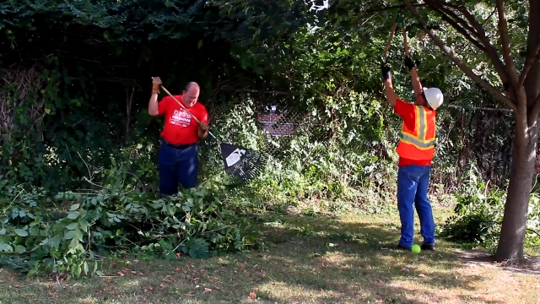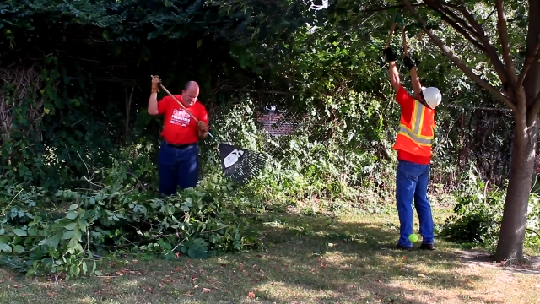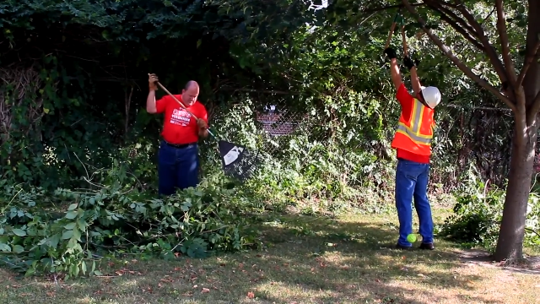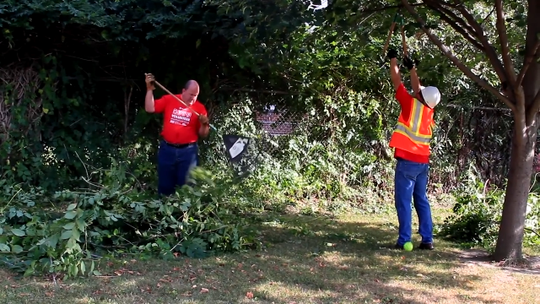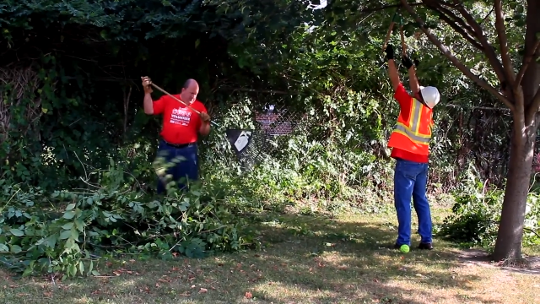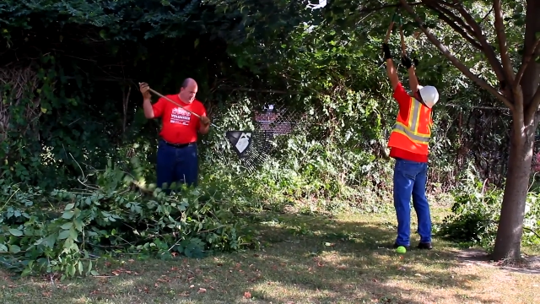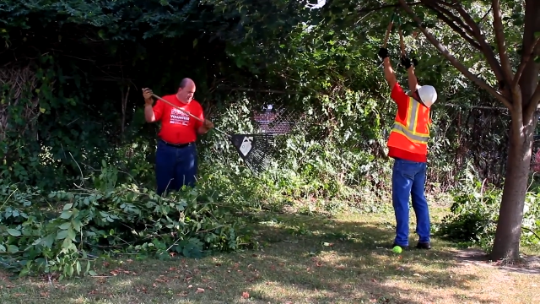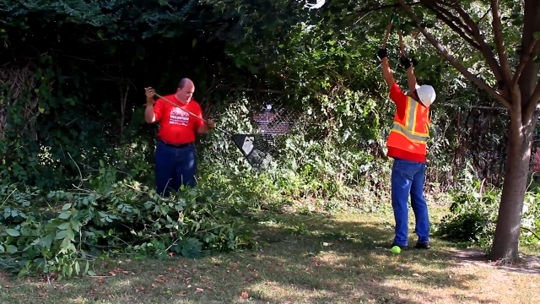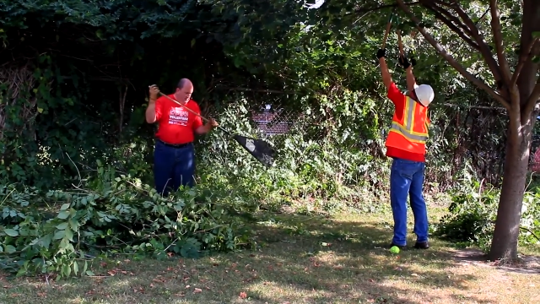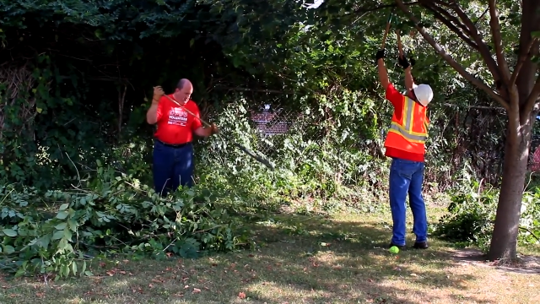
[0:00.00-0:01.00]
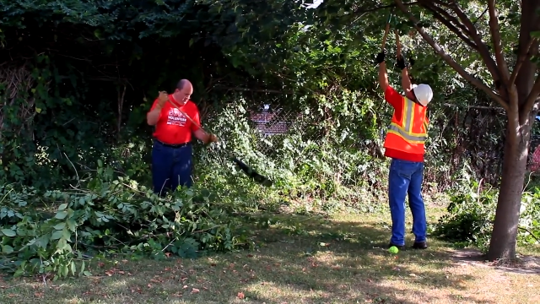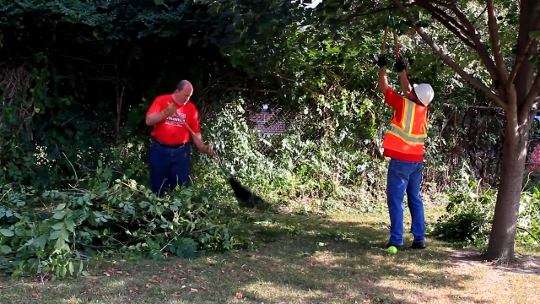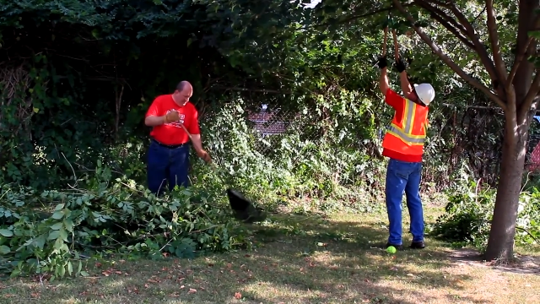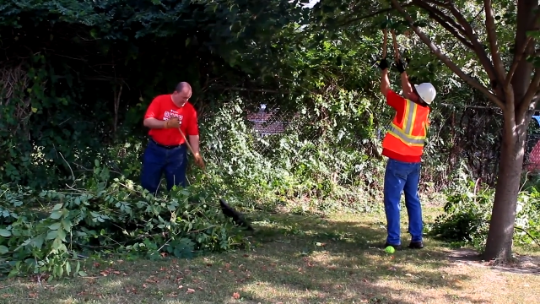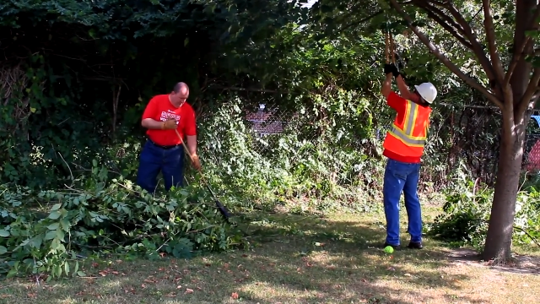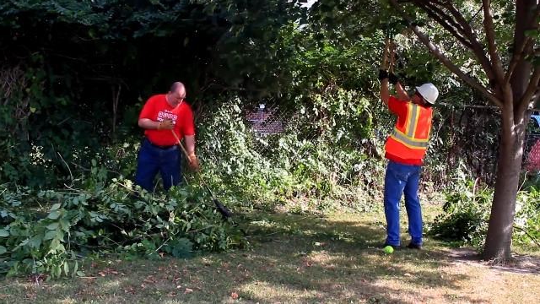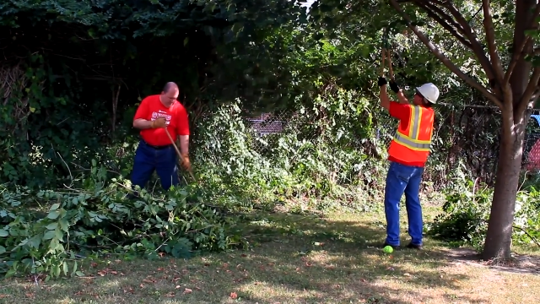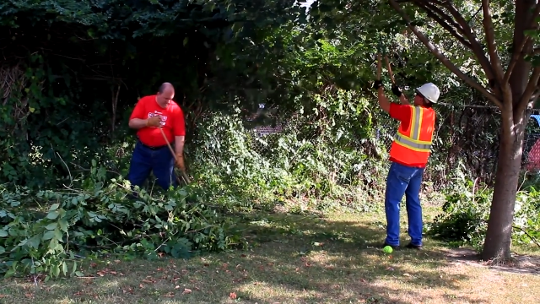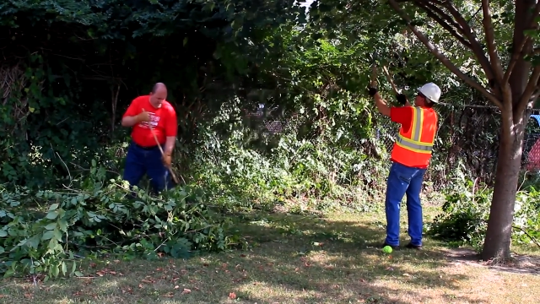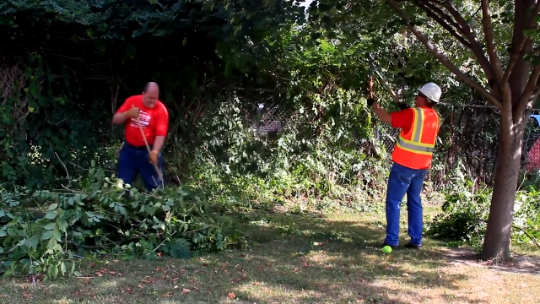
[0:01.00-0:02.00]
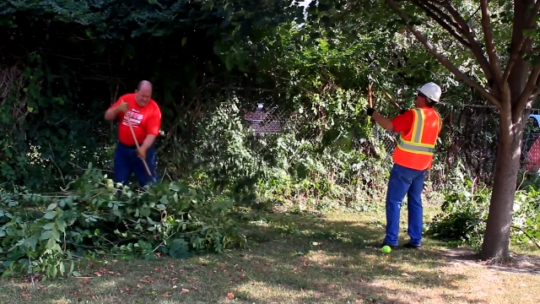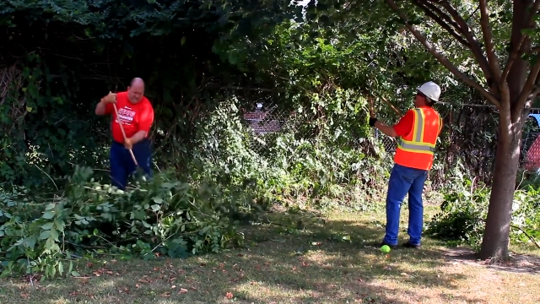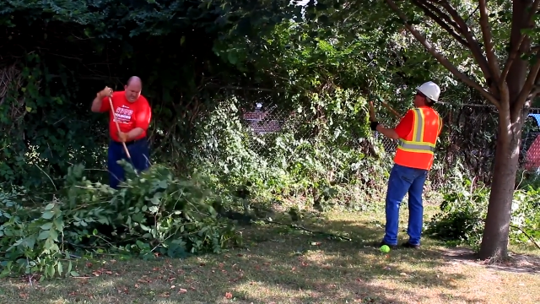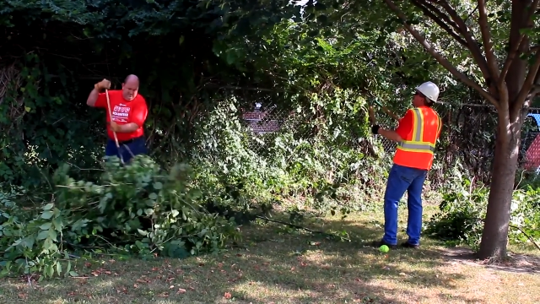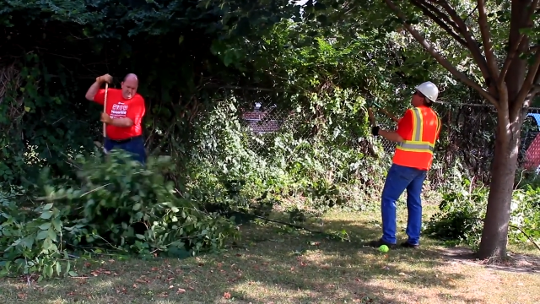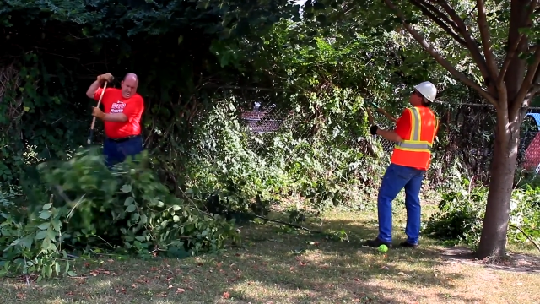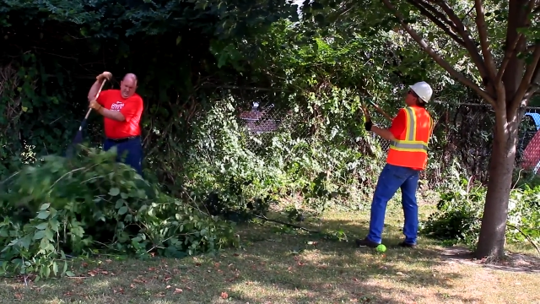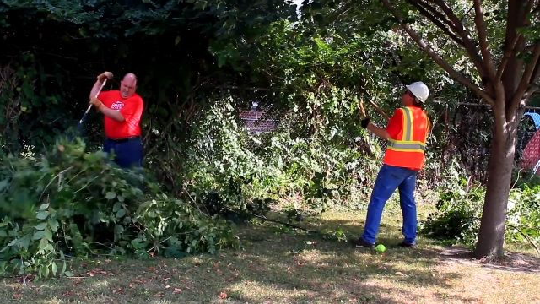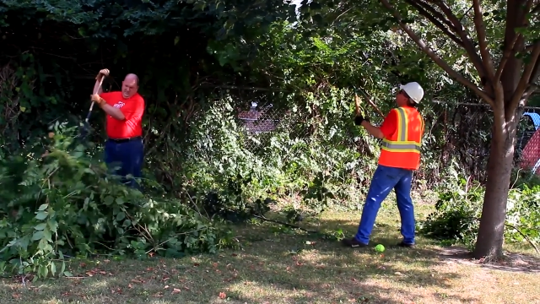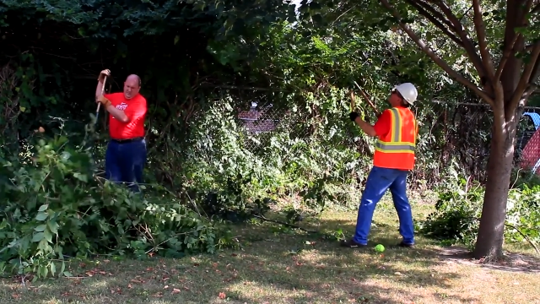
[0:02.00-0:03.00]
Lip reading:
Nobody's mouth can be seen.